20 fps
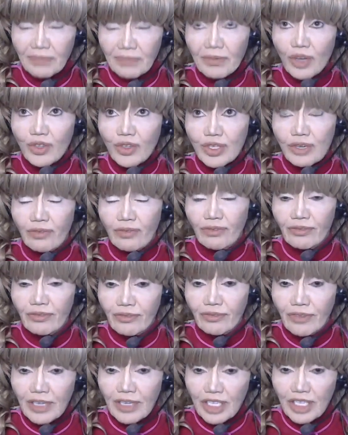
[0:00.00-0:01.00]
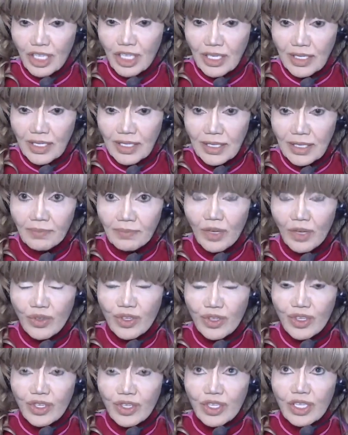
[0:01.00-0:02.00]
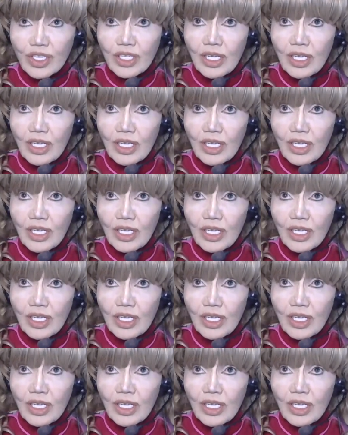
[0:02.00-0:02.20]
the most vicious, the most